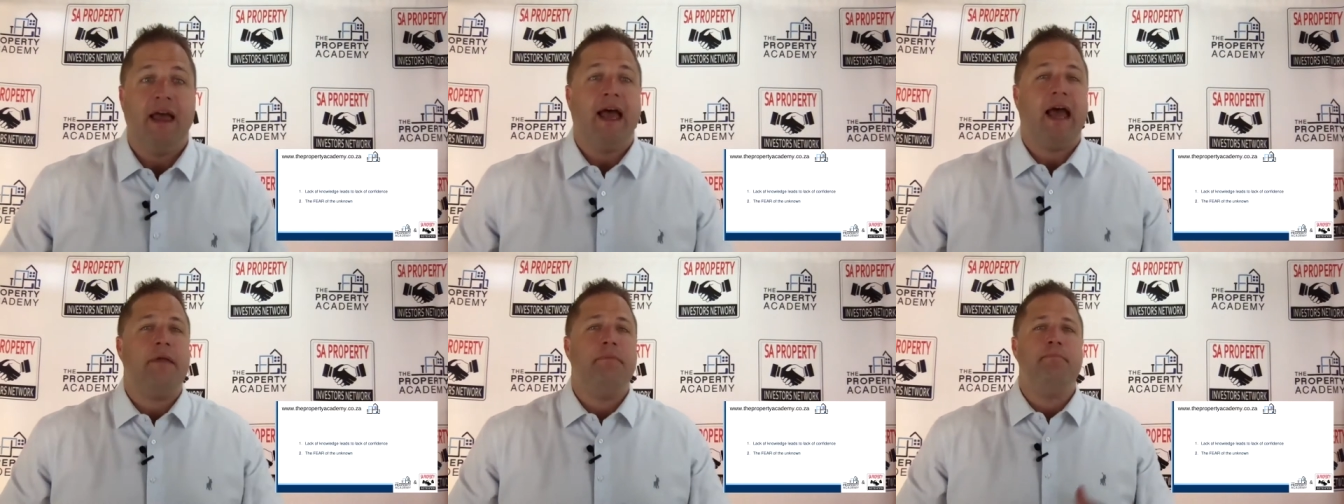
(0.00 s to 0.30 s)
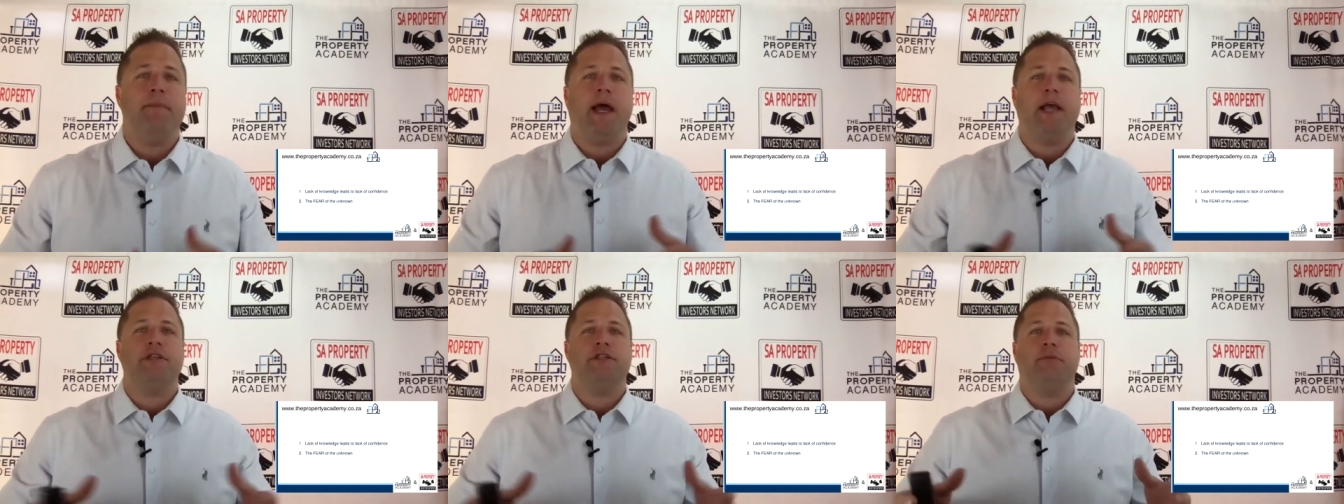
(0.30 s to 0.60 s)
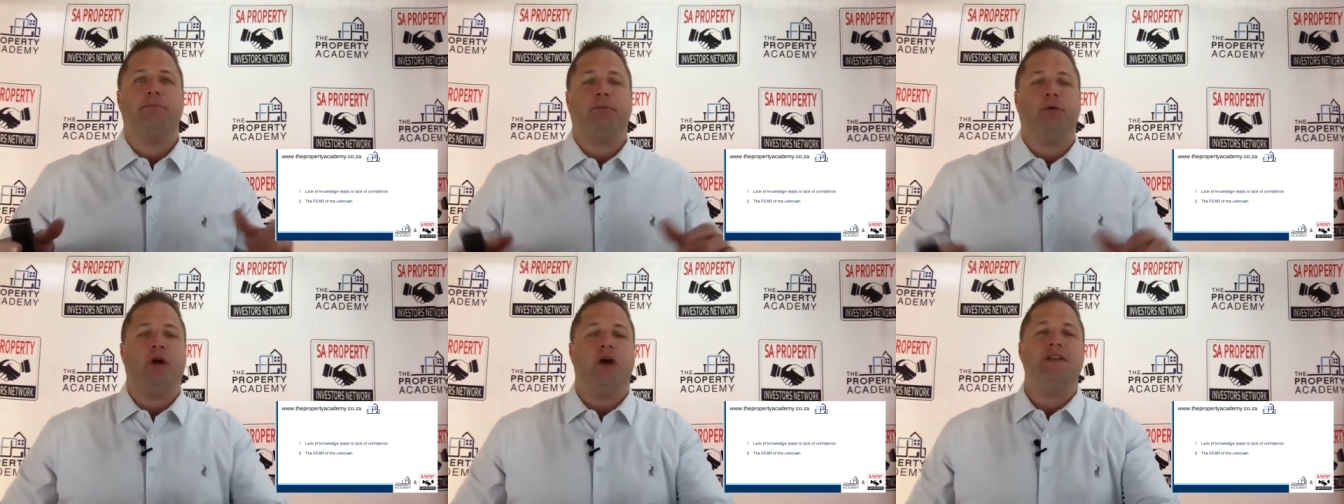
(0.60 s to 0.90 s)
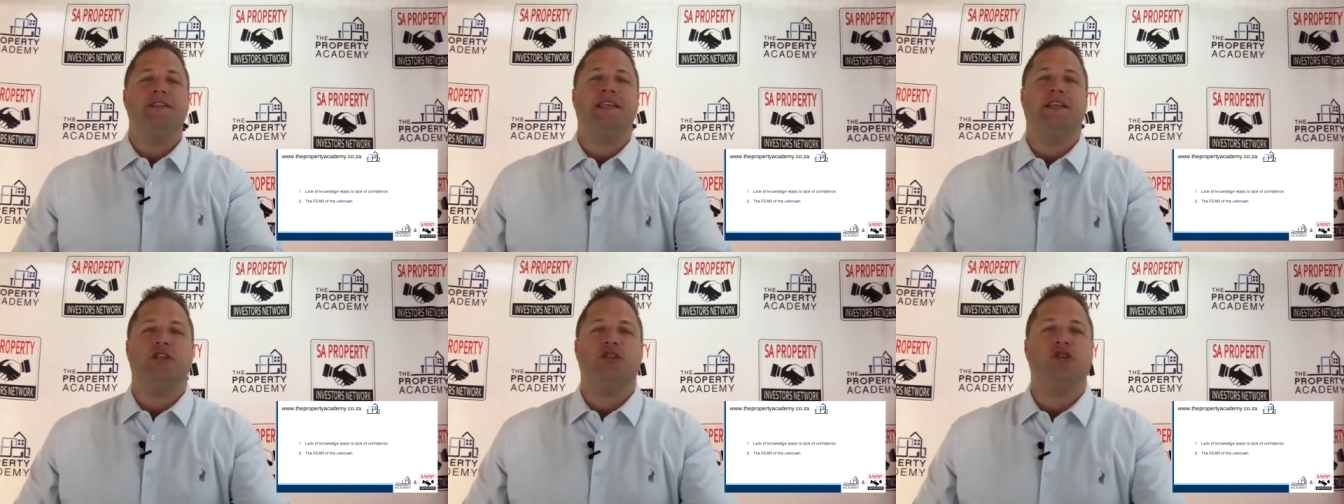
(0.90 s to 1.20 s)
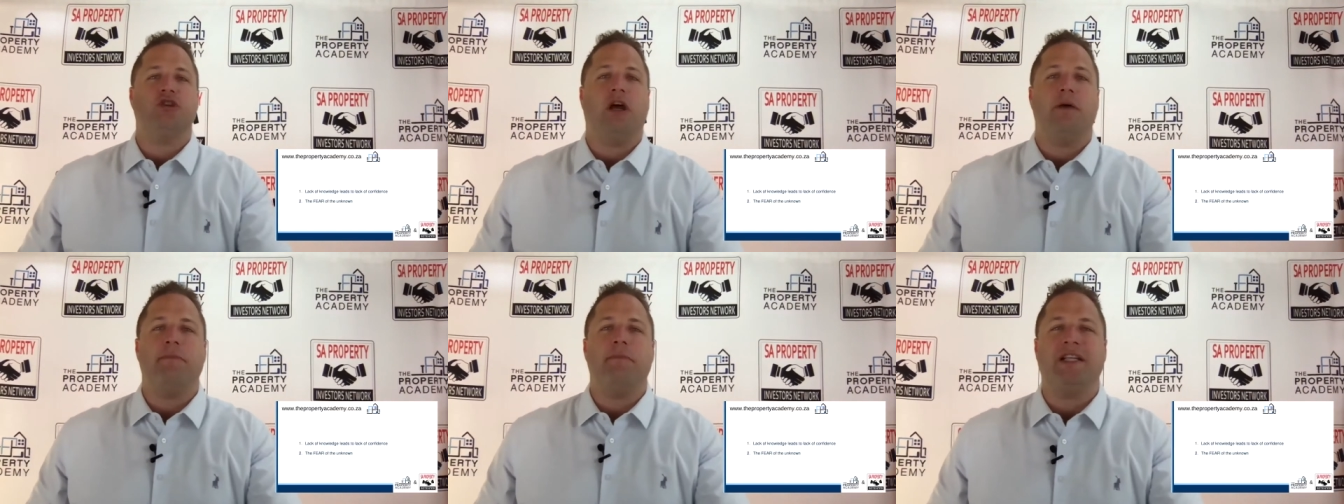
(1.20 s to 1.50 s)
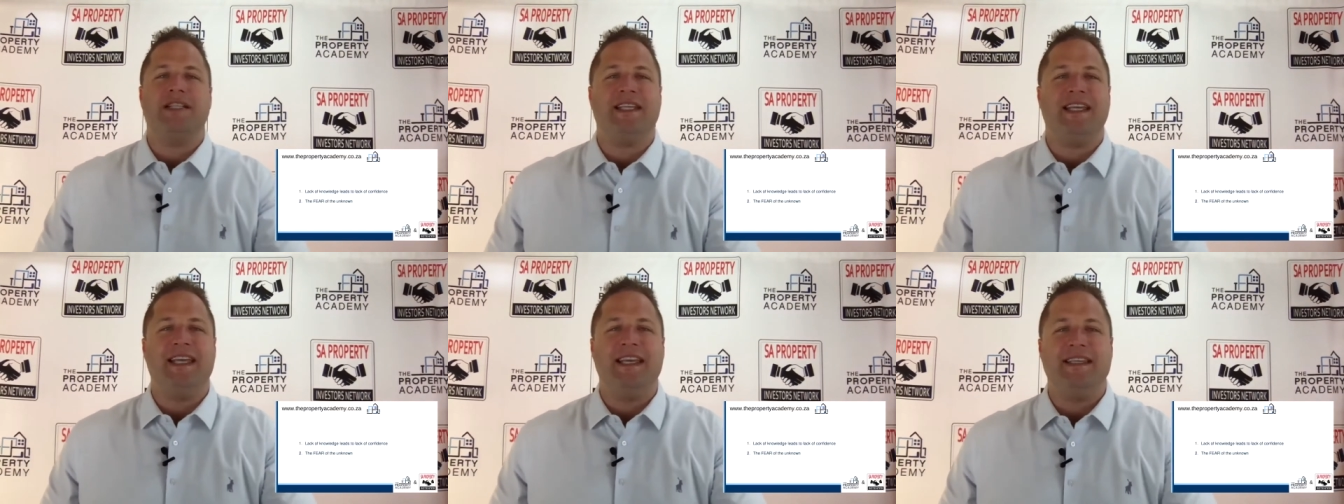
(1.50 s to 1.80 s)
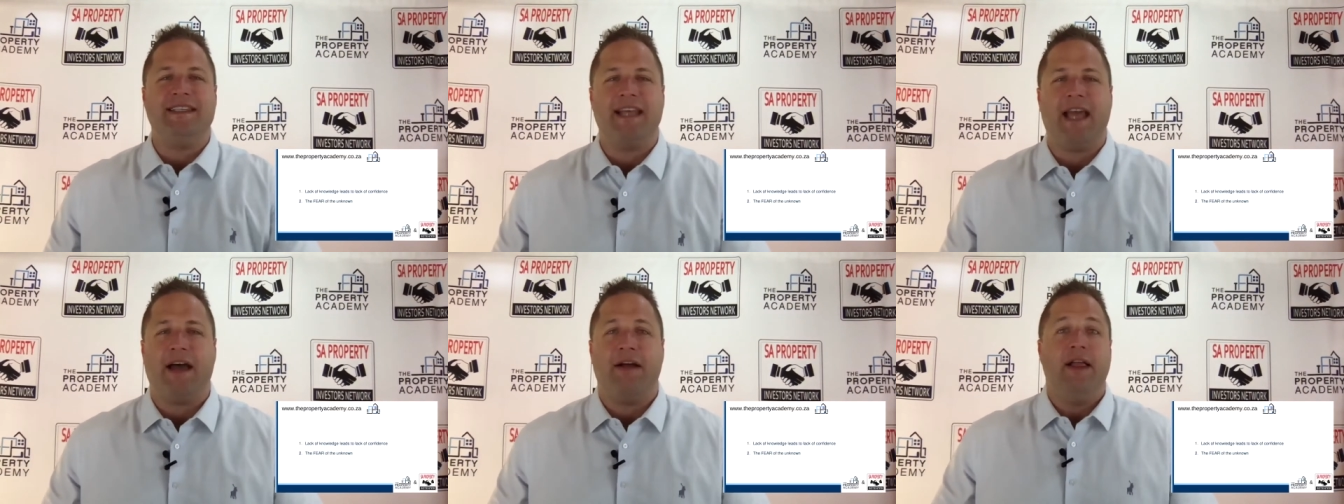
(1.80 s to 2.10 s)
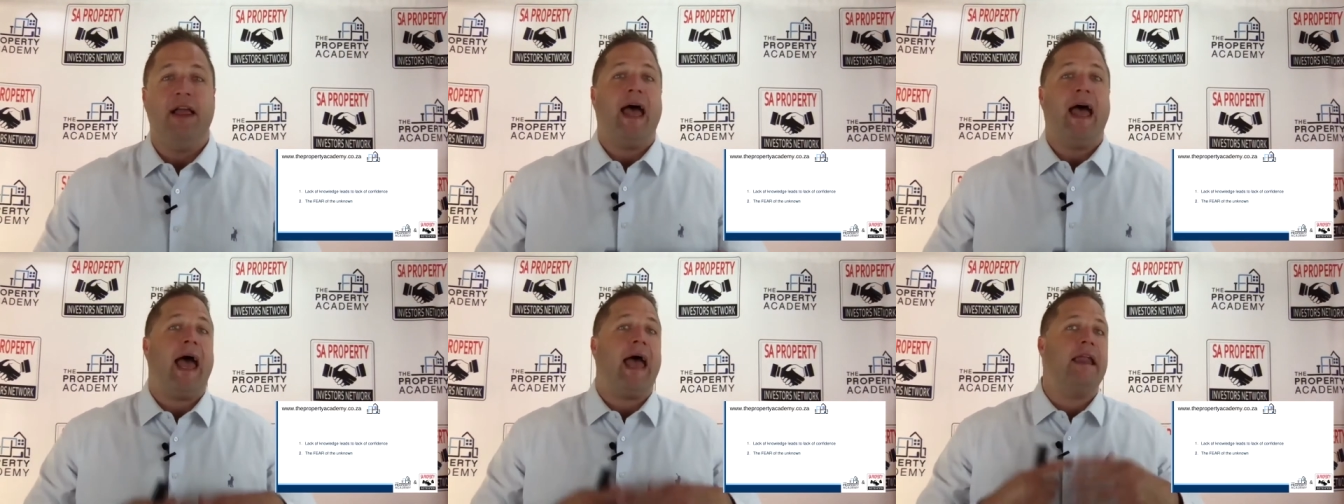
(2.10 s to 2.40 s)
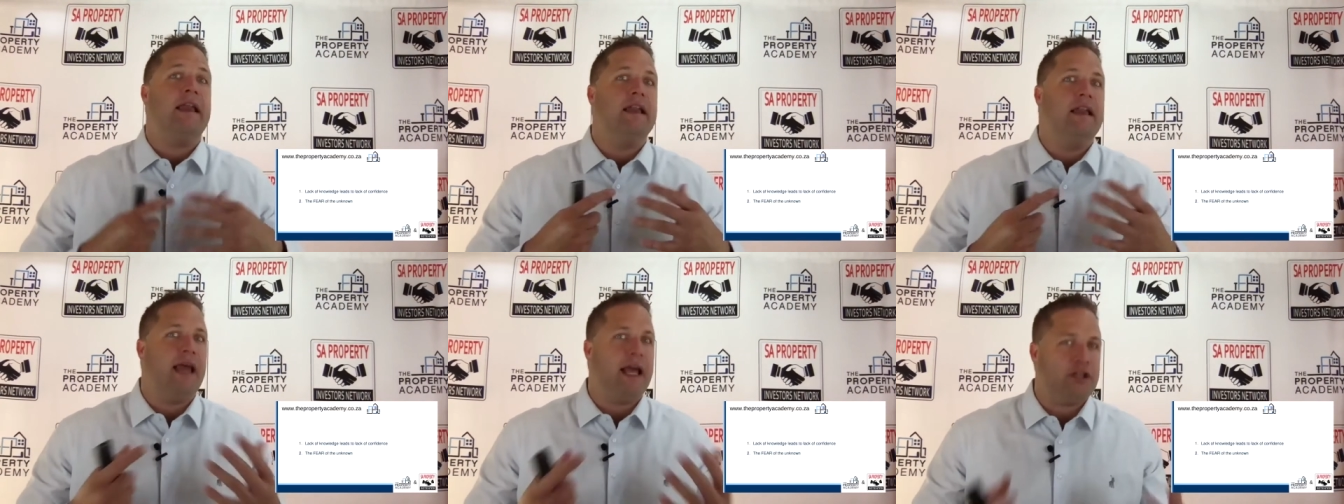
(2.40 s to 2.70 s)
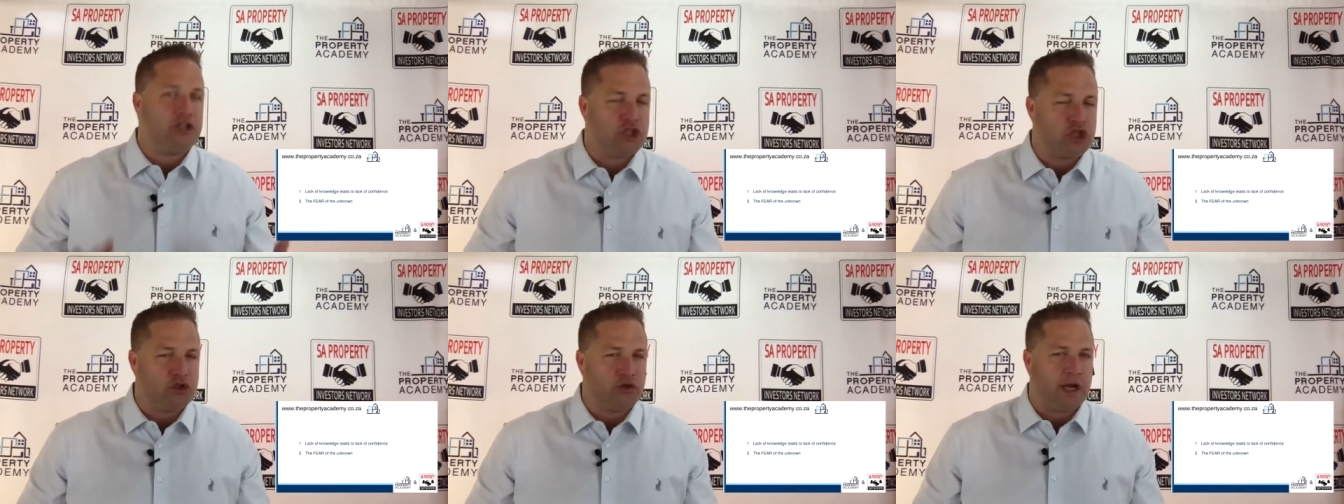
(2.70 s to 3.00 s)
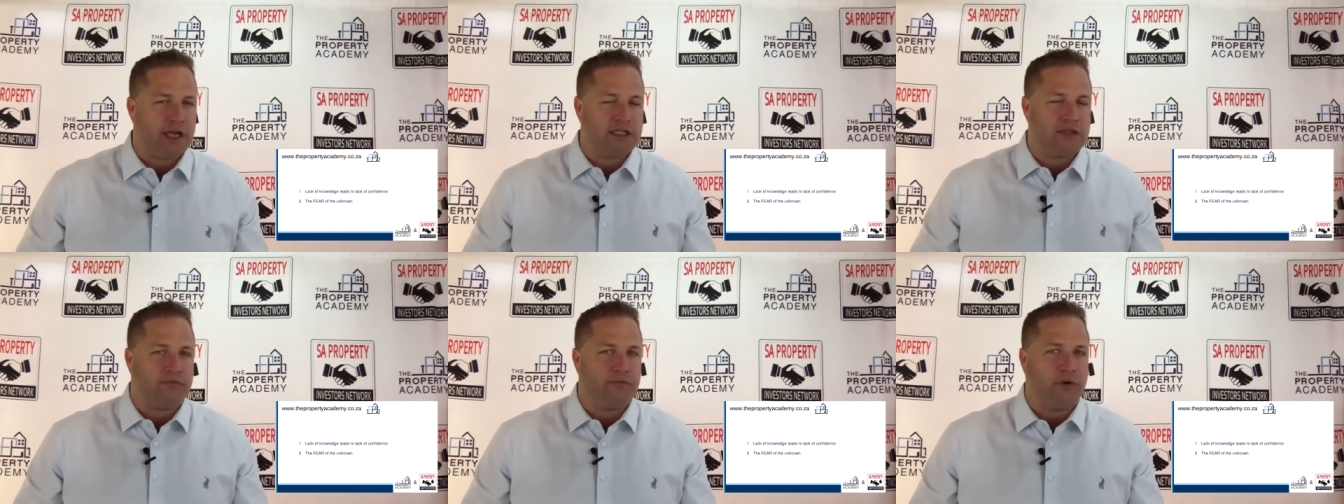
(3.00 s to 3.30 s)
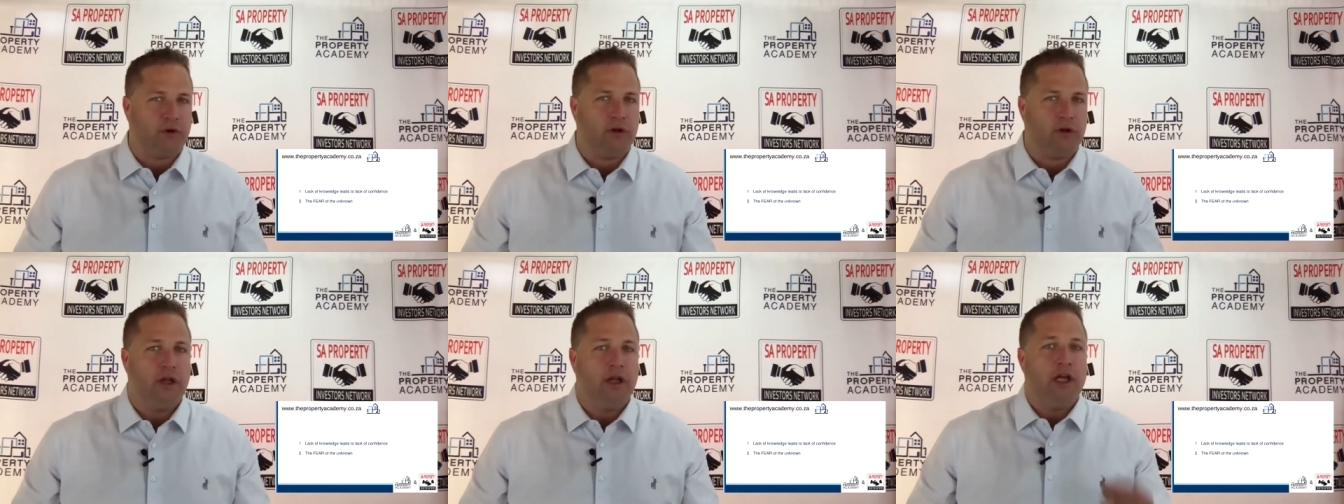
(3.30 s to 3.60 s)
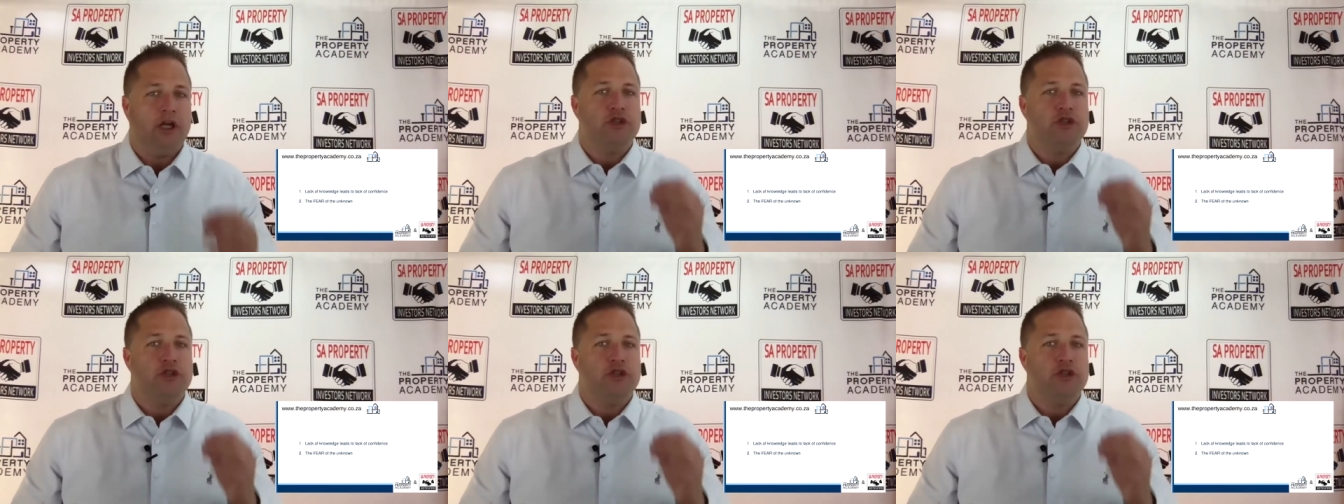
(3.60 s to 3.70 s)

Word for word: it makes the process so much easier and less stressful.